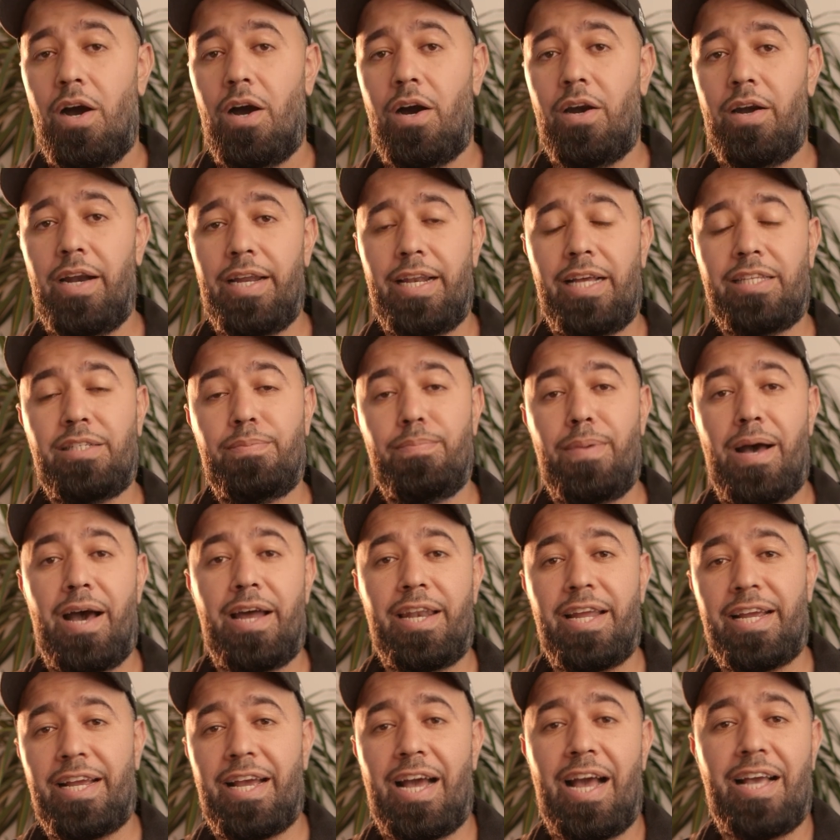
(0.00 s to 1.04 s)
All right, that's
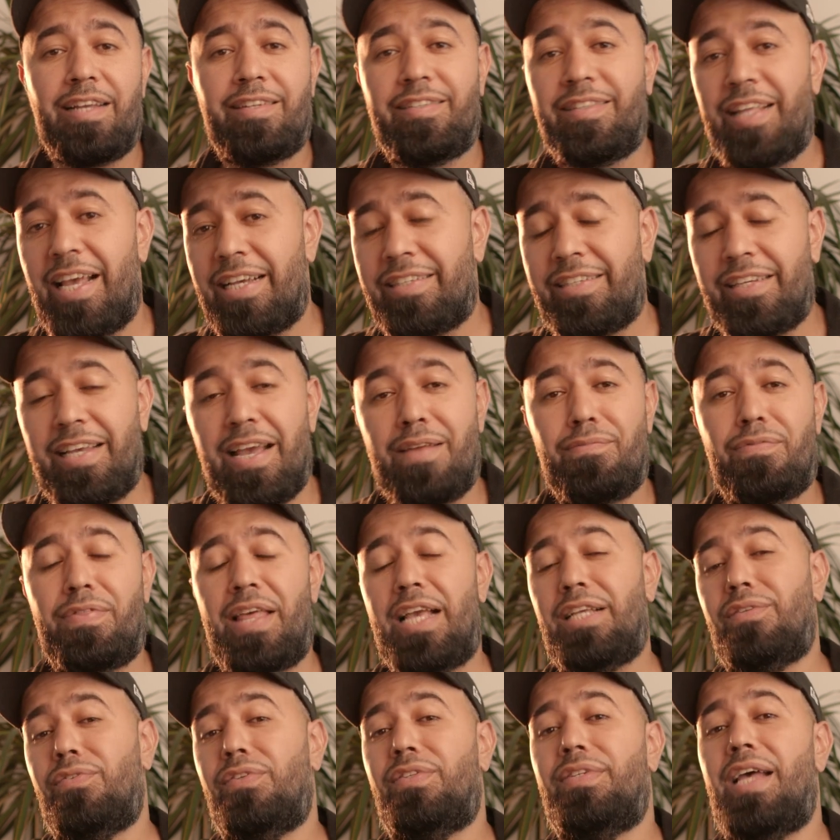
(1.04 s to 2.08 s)
about it, guys. Thanks
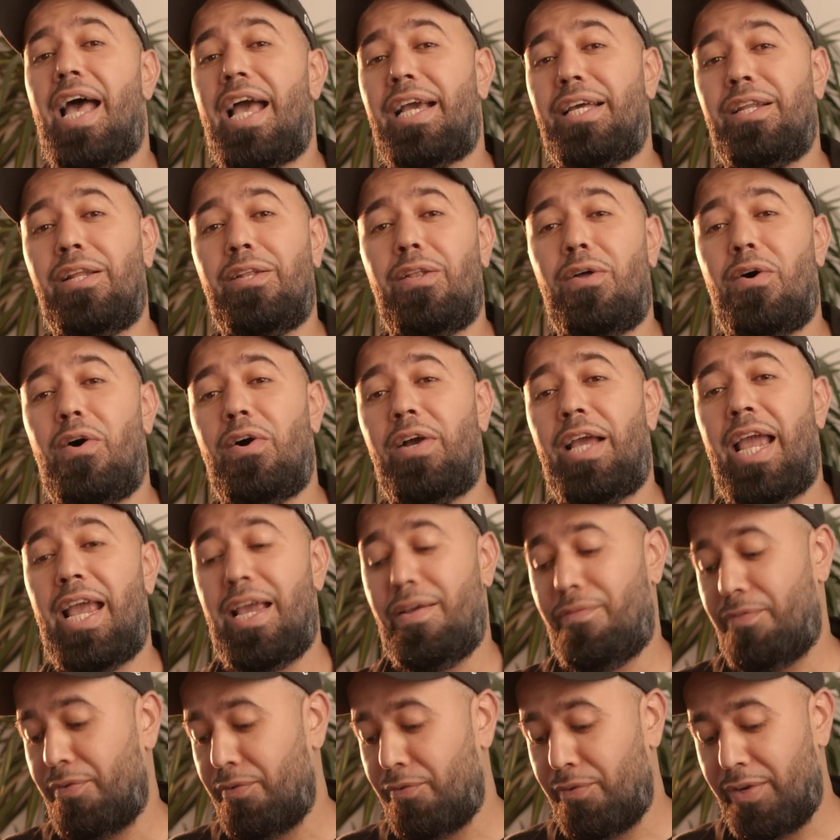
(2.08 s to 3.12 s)
for tagging along.
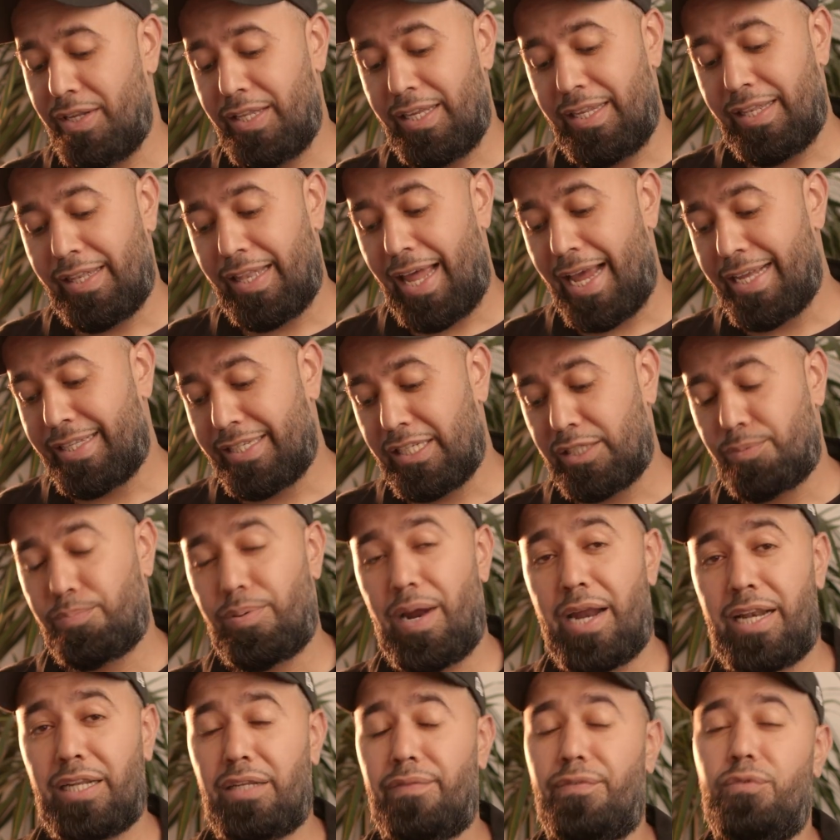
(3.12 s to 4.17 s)
Hey, if you really like this
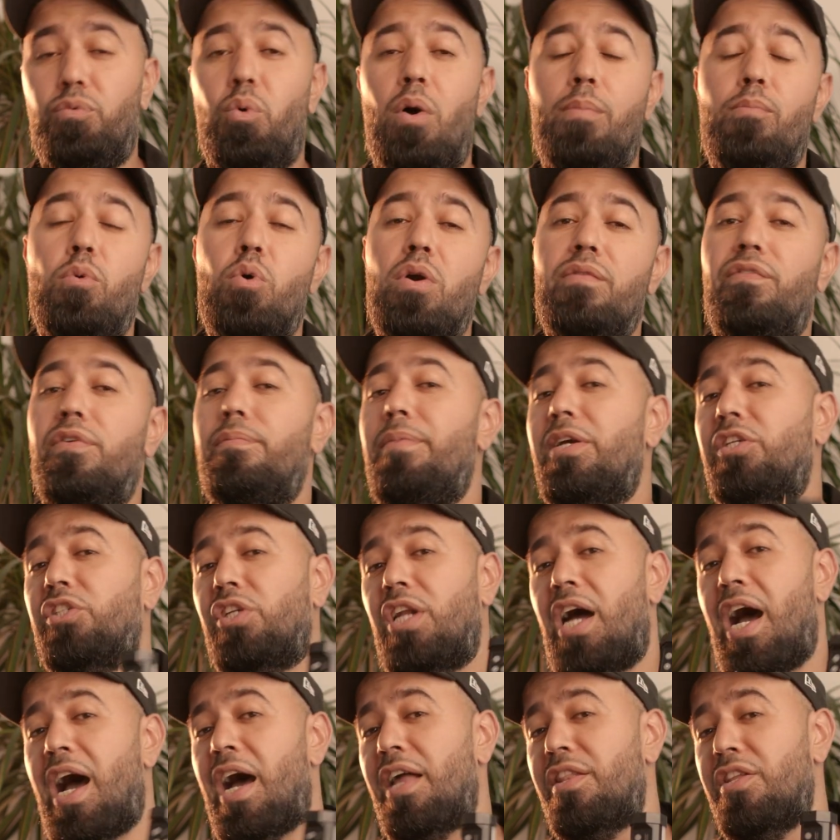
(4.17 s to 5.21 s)
product, if you want more
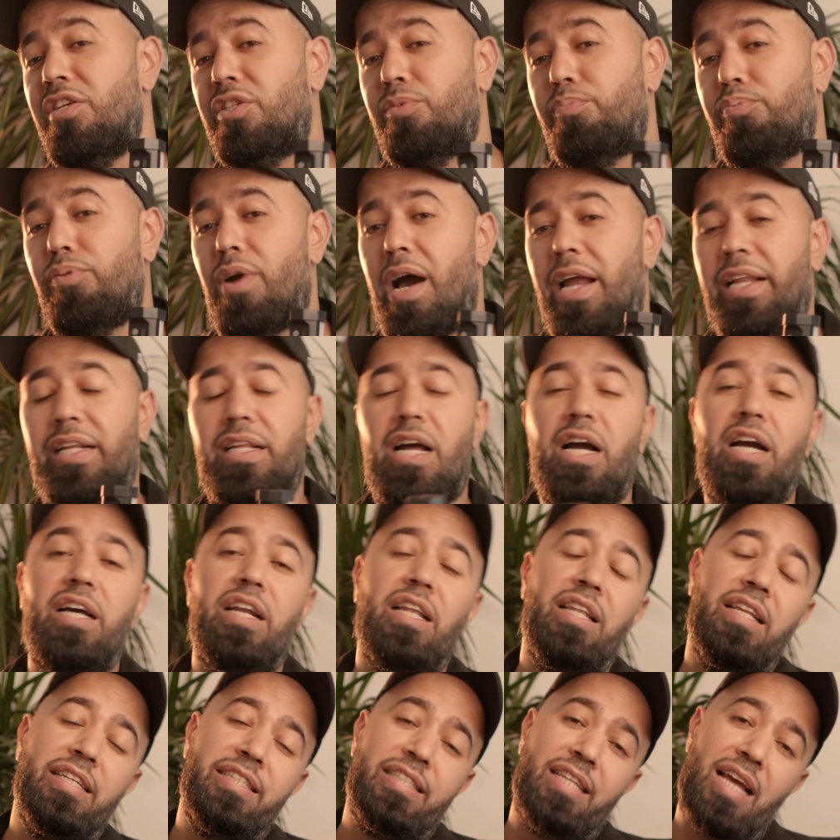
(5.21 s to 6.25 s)
information on this product, I'm
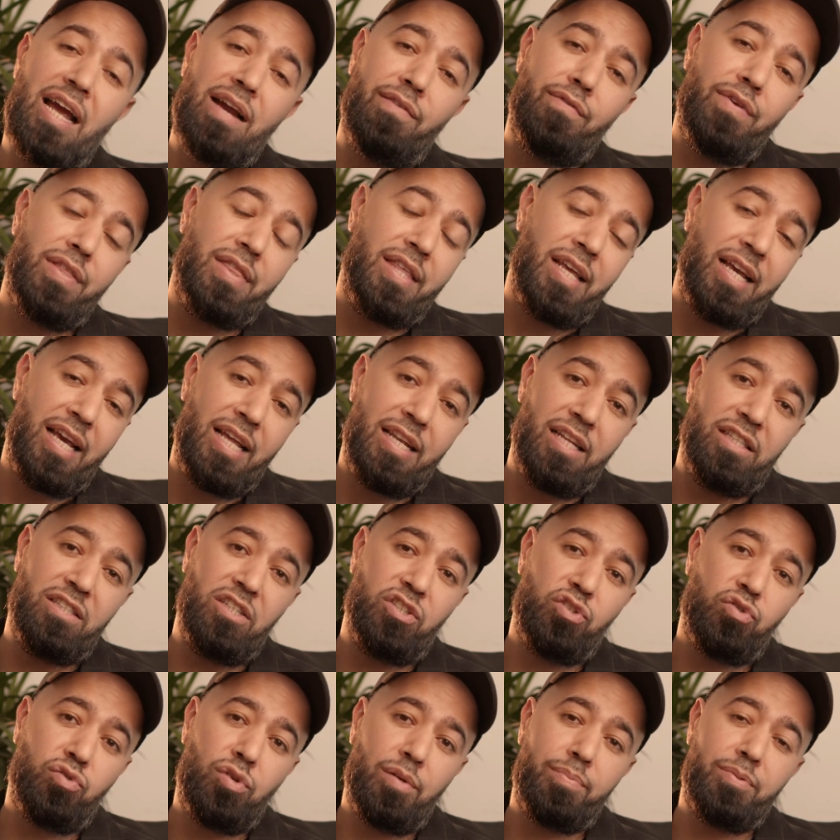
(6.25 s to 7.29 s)
gonna list everything in the
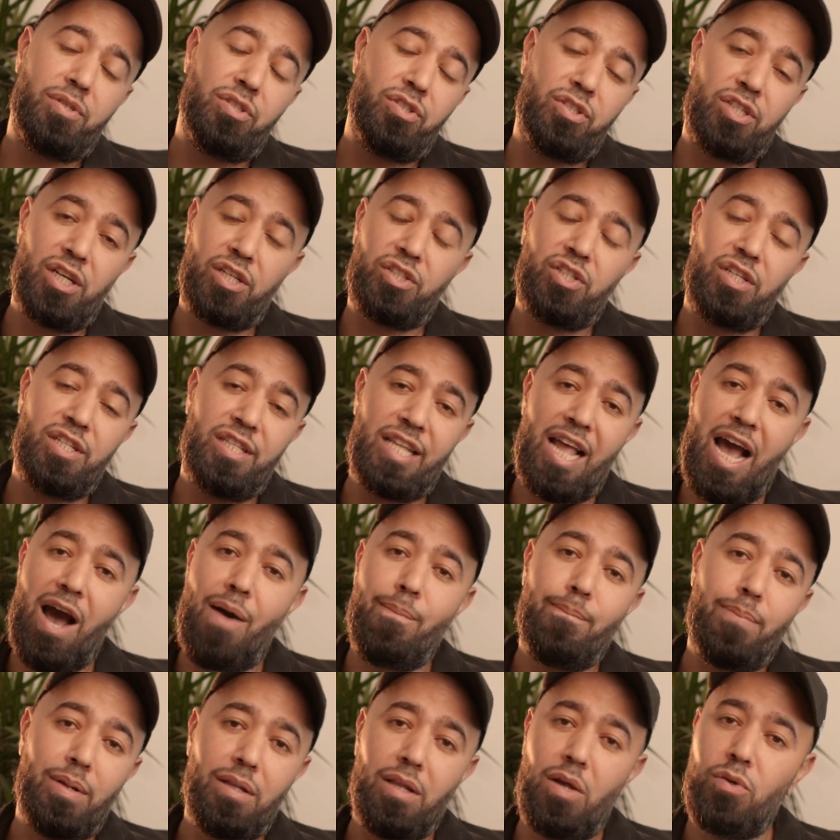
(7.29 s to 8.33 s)
description section
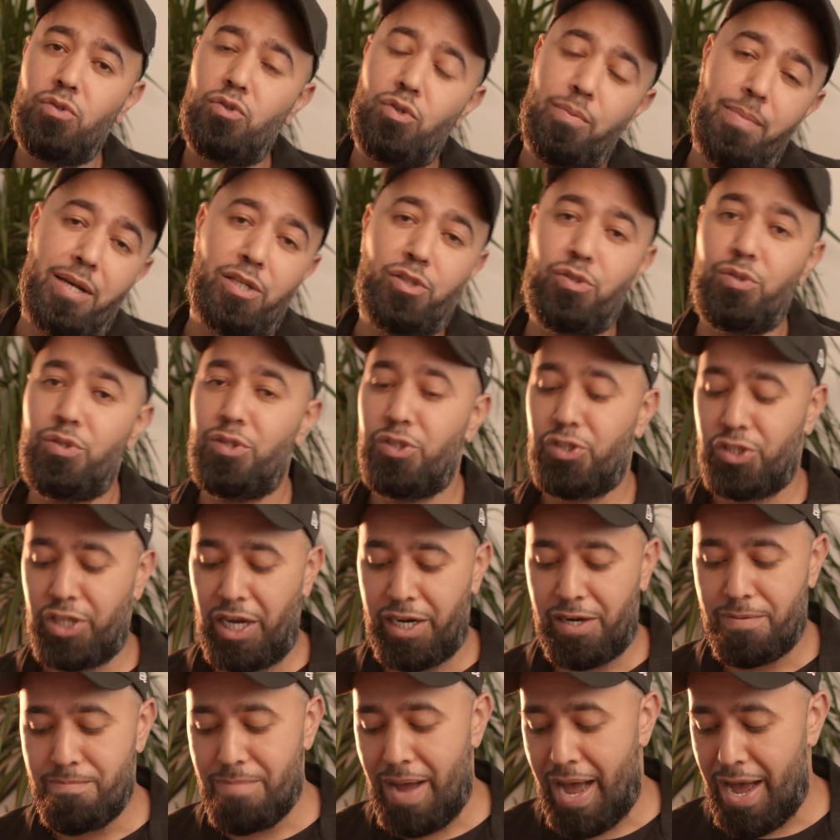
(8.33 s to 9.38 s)
down below, so make sure you
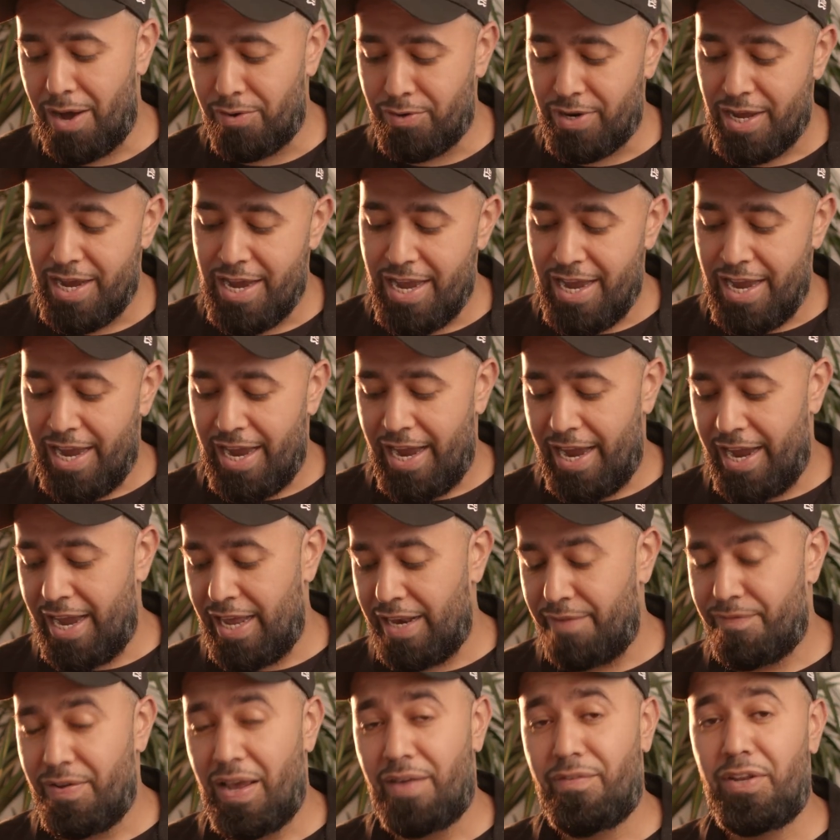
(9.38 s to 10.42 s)
check them out.
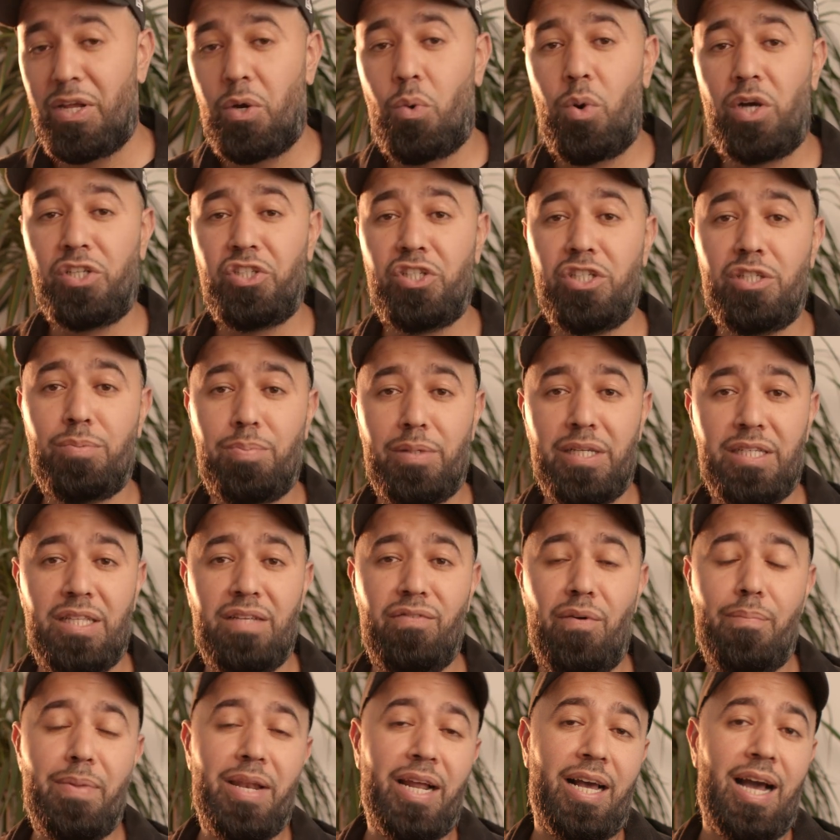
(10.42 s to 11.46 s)
And if you have any questions, please
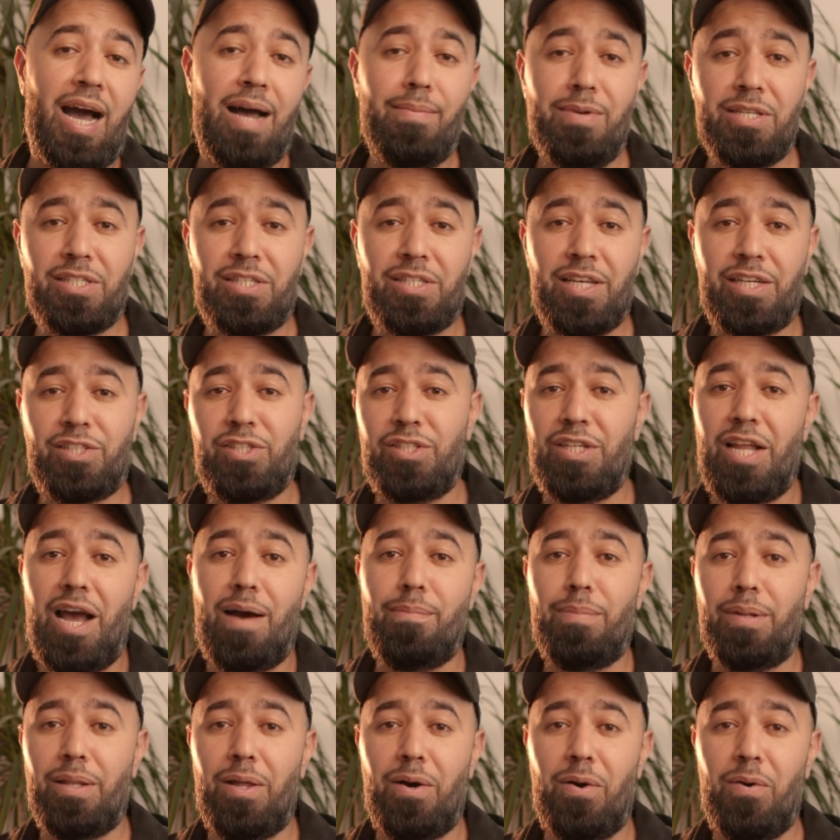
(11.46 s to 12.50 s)
leave them in the comment section
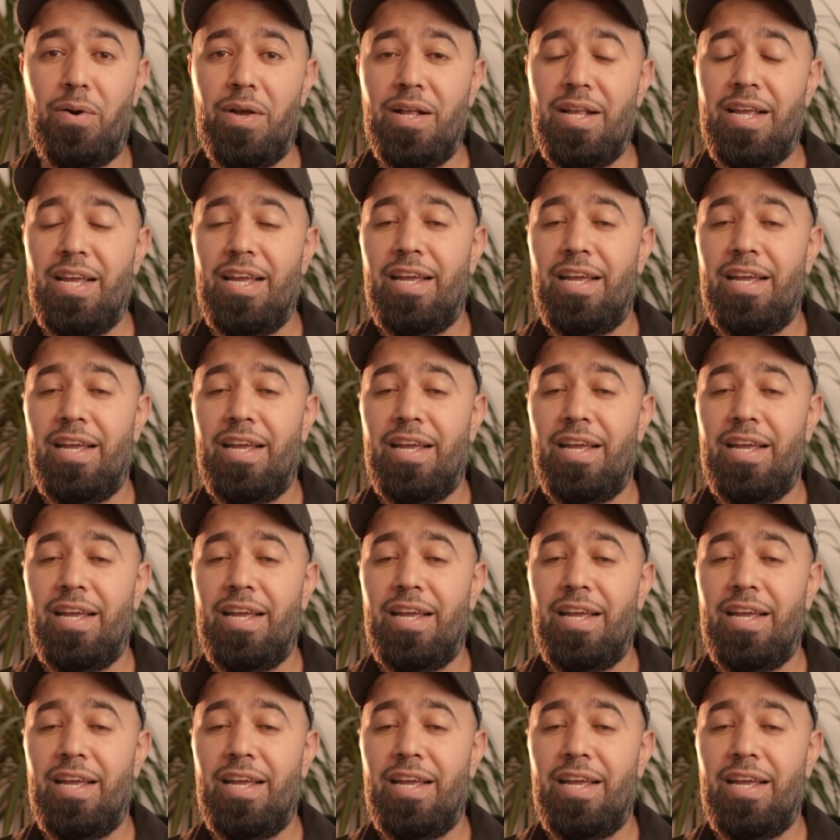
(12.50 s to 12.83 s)
down below.